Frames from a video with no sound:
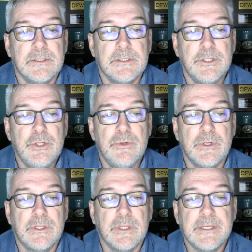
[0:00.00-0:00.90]
You
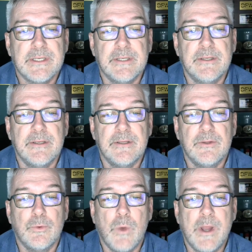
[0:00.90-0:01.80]
neglected the
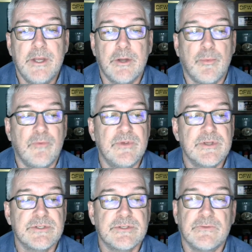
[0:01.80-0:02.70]
weightier
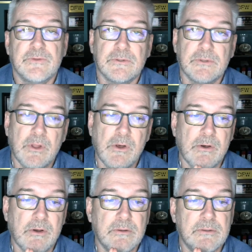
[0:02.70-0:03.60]
provisions of the law,